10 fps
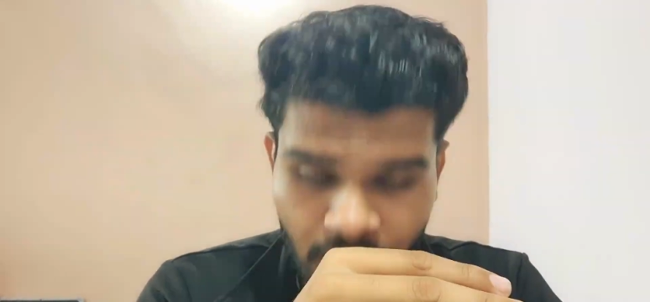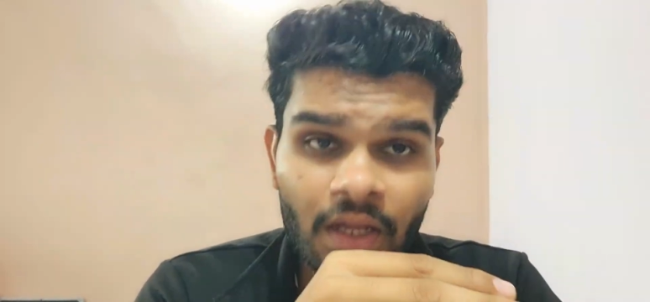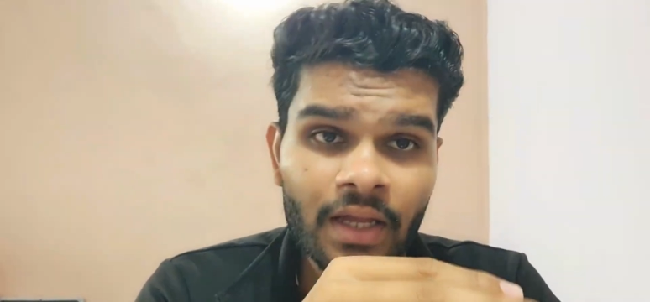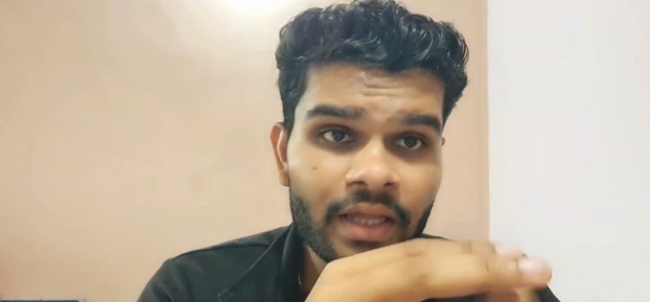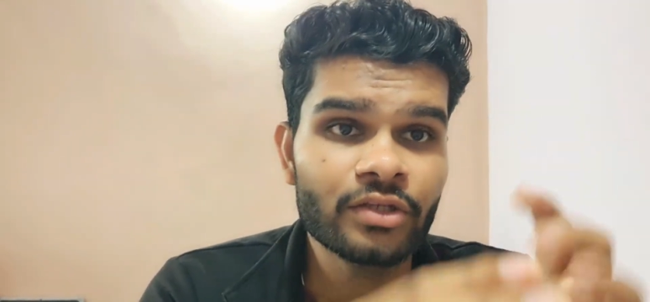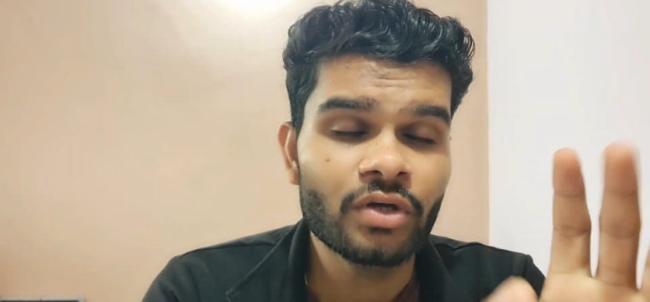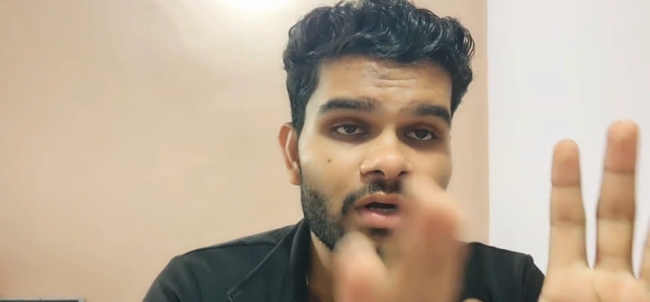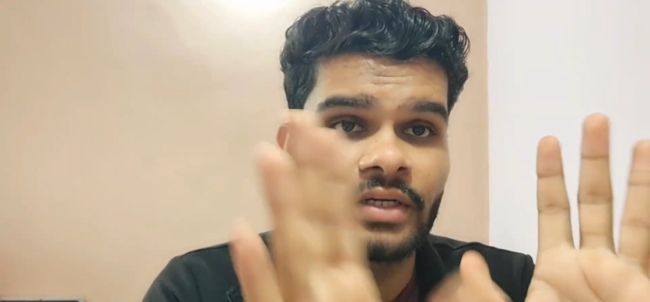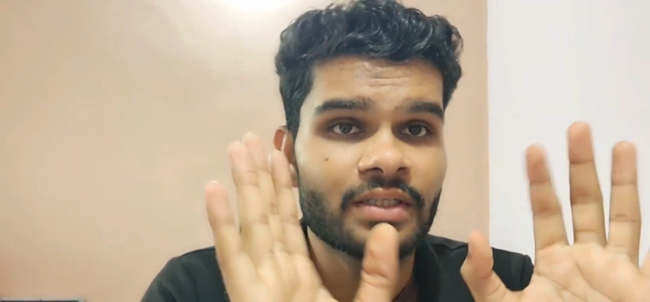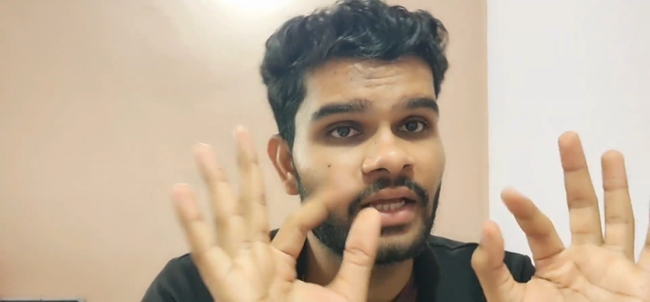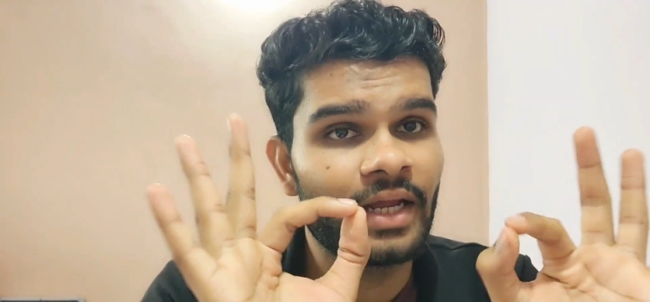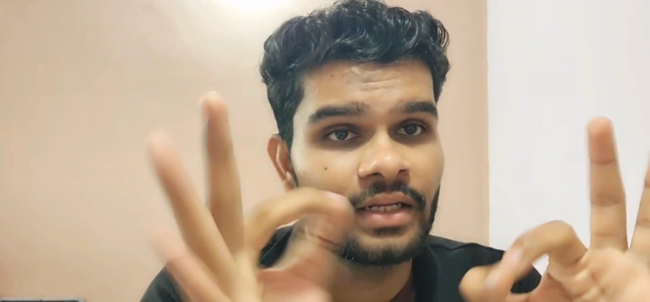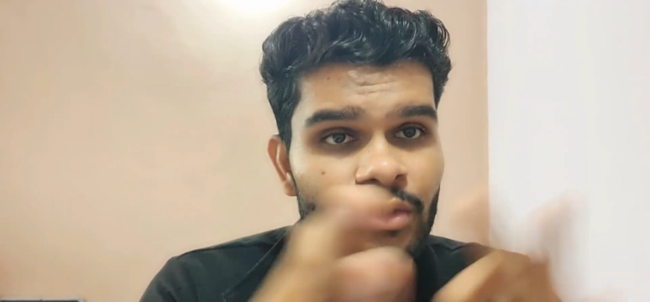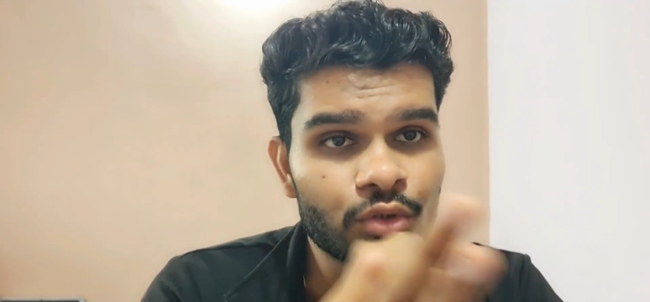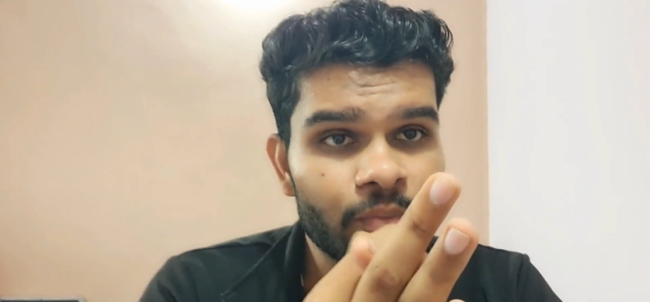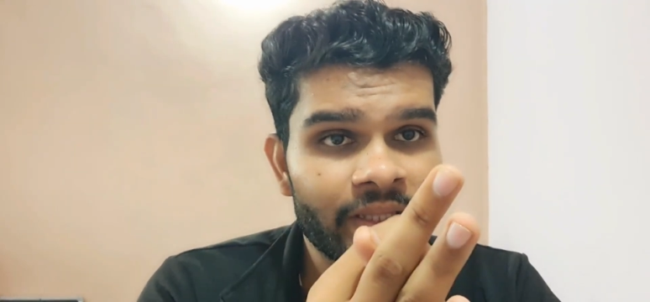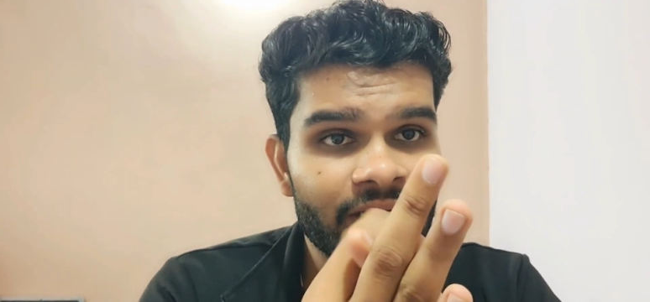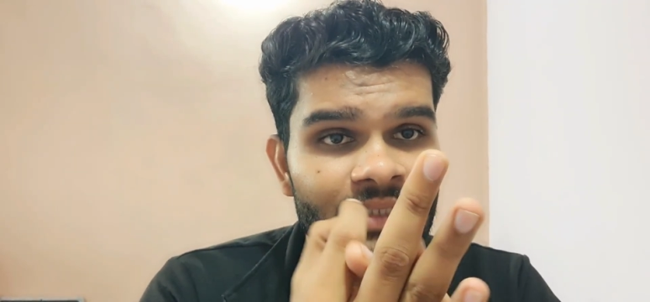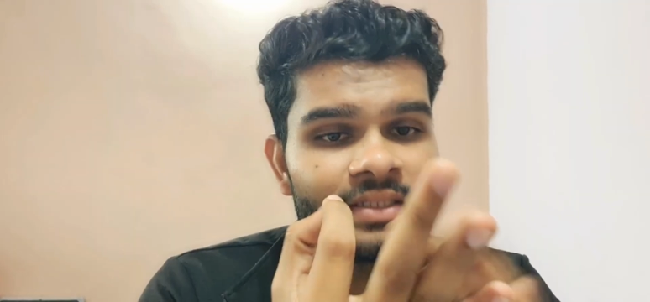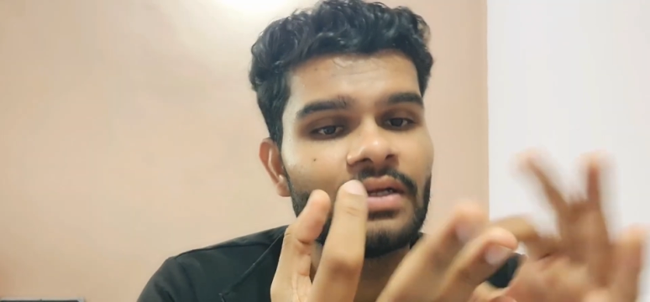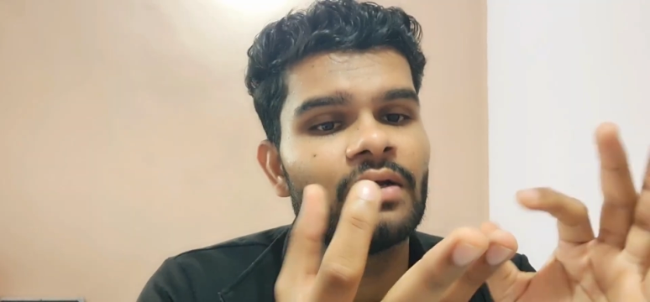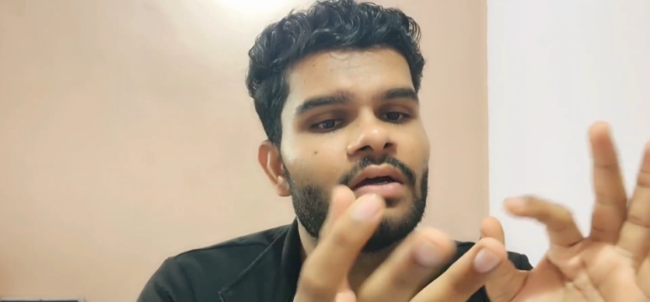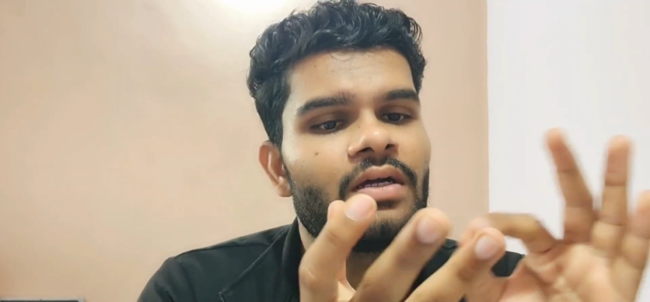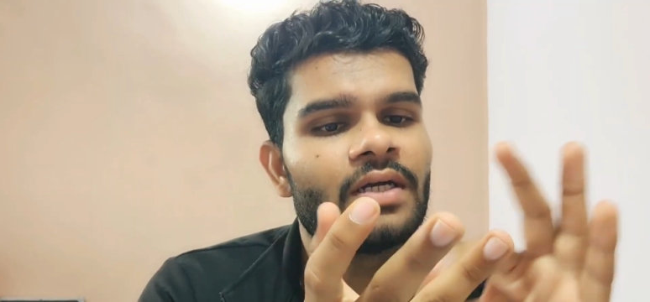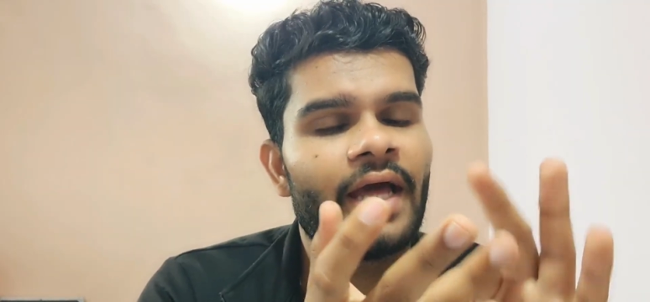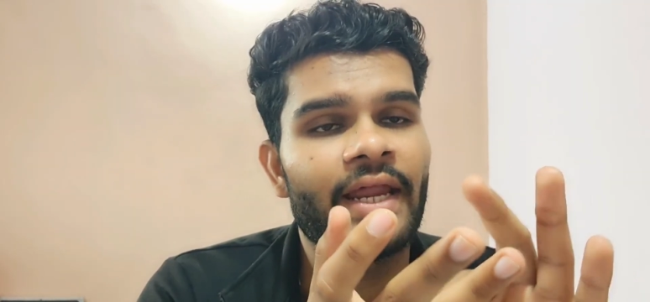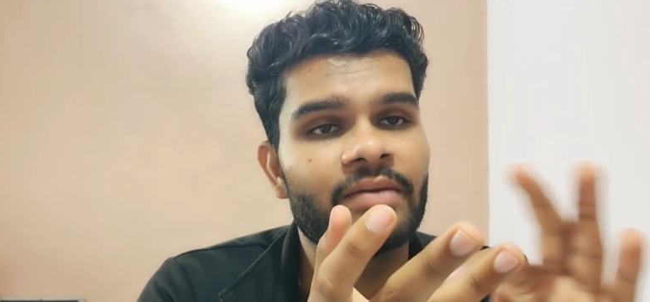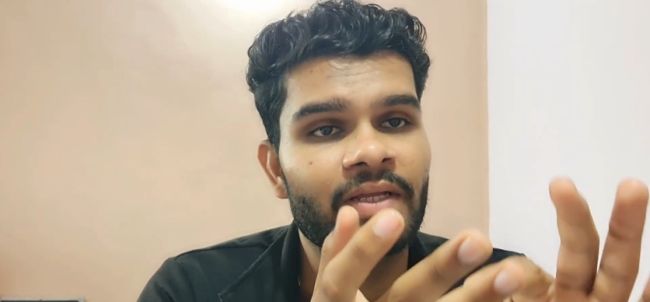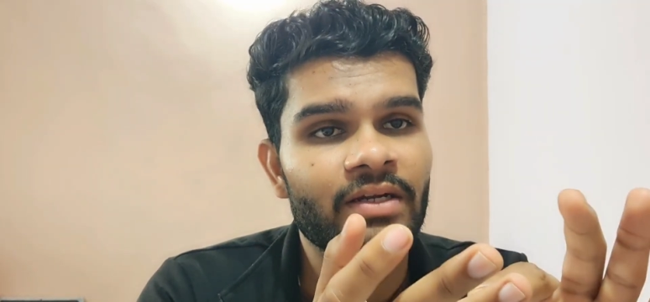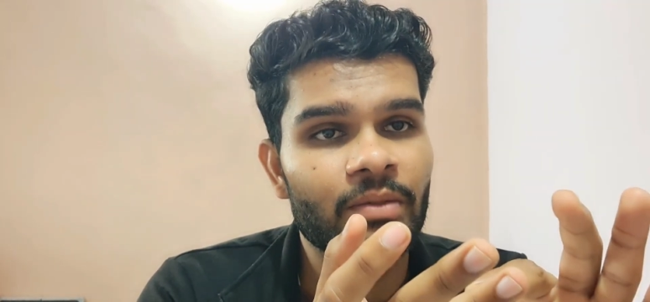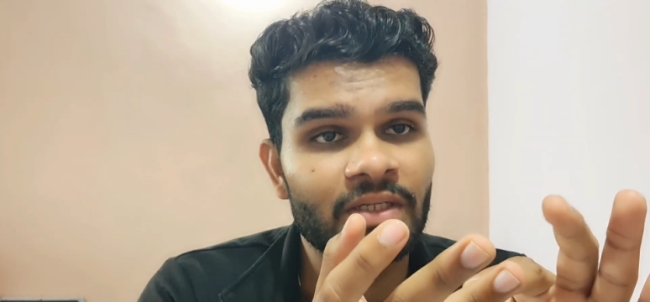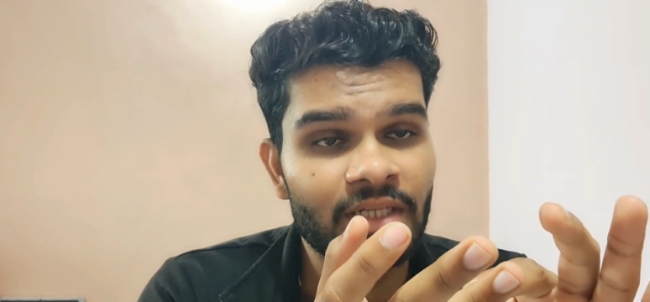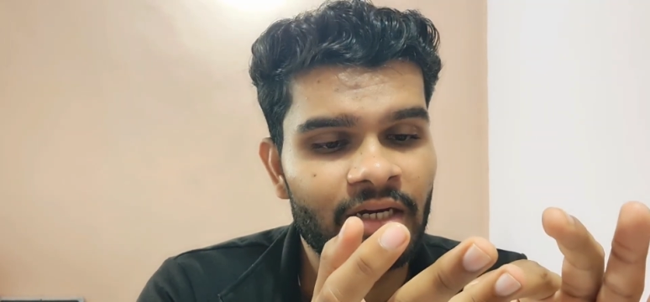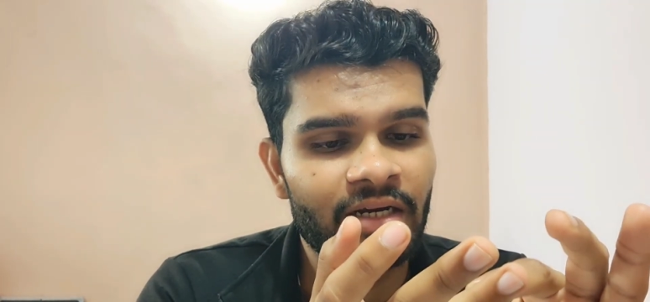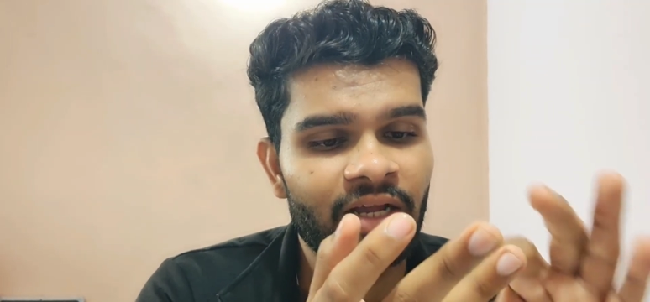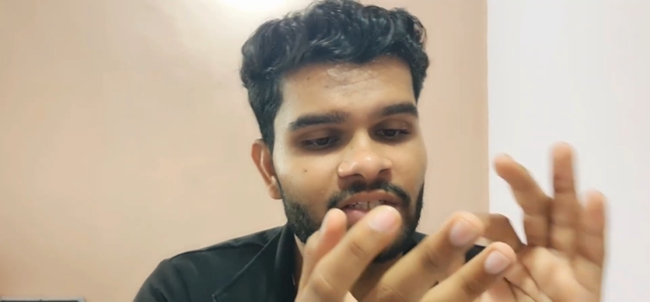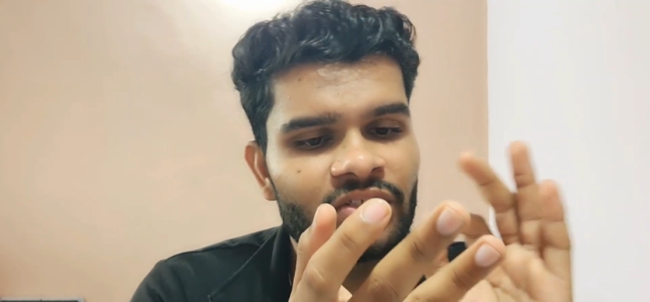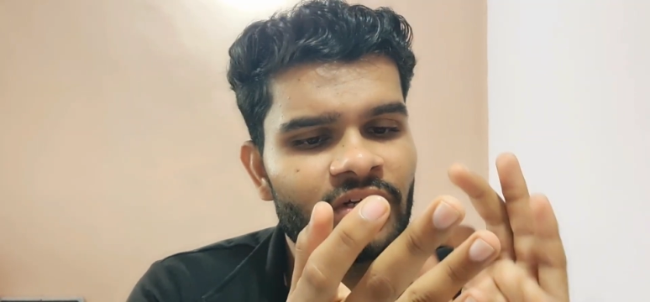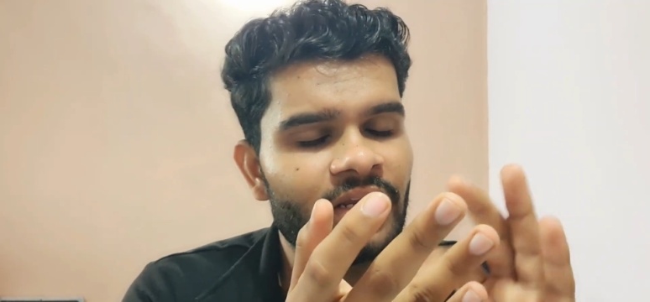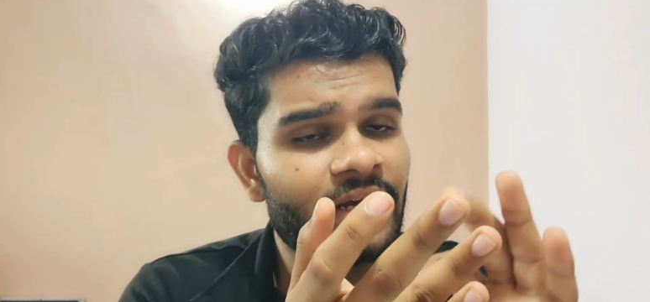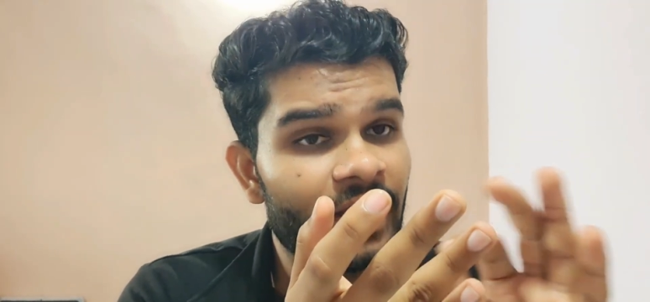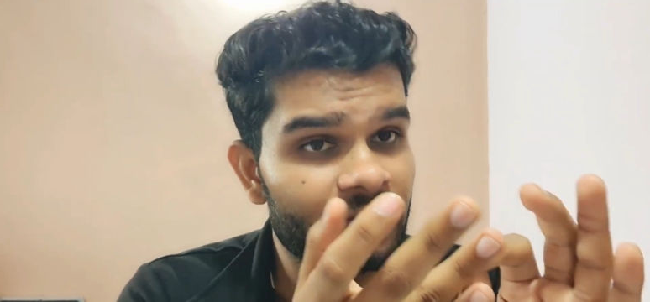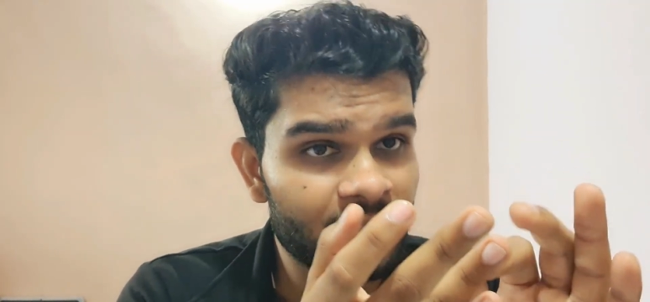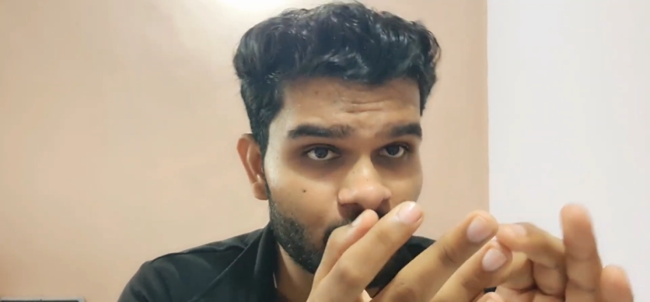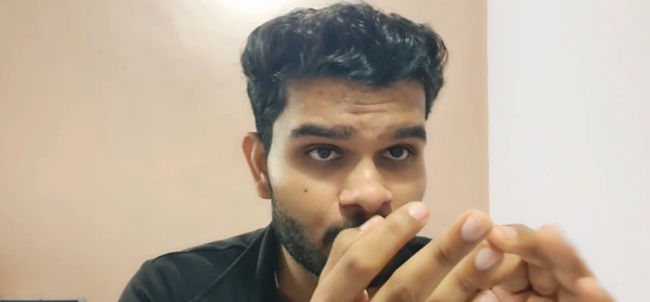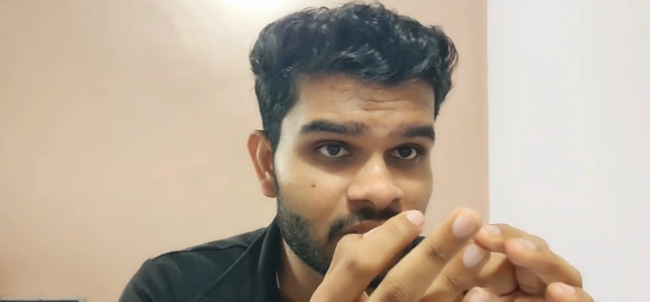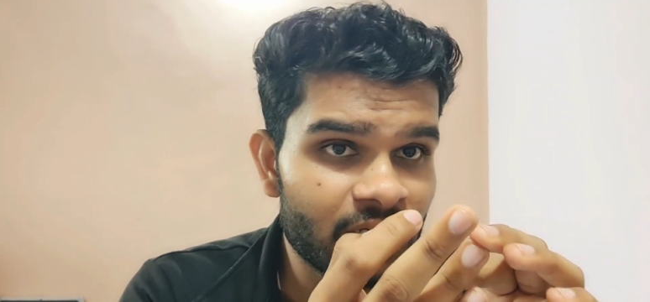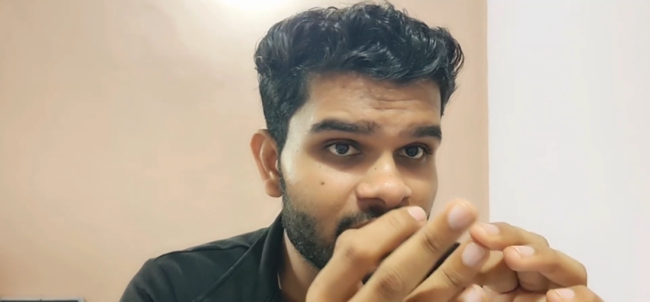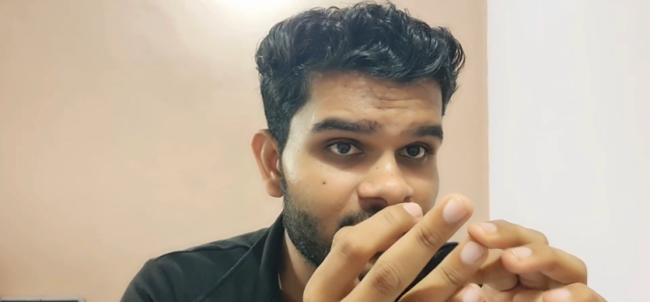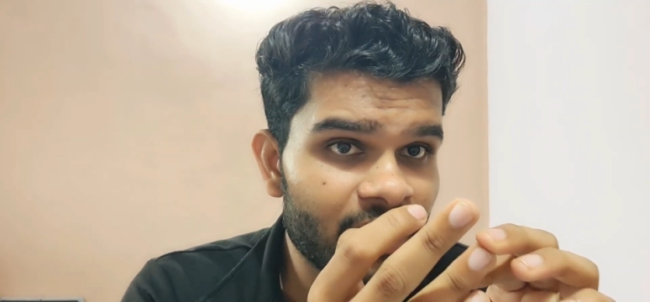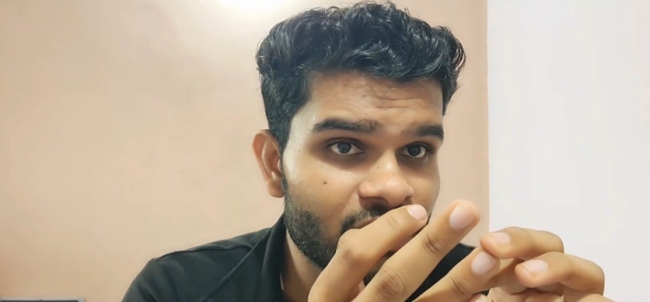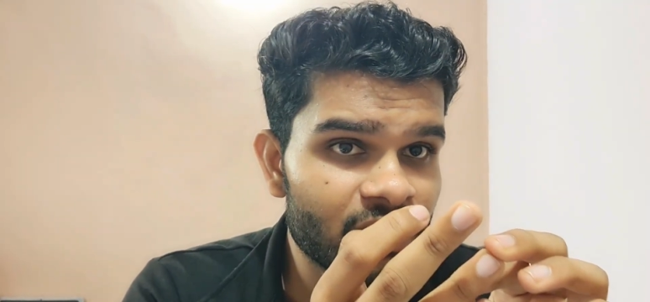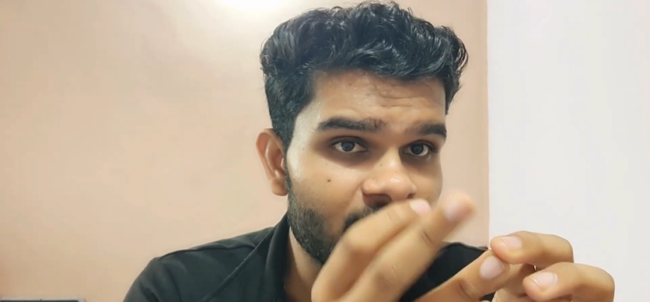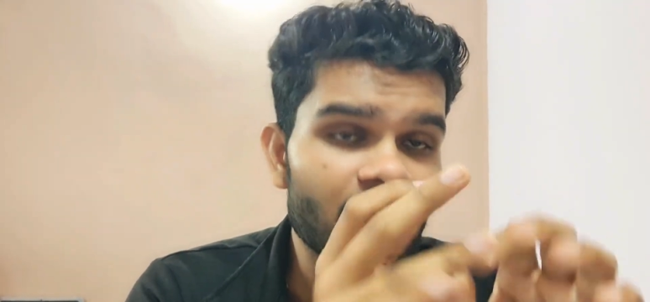In short, there are the two methods: direct method of the standardization, indirect method of the standardization.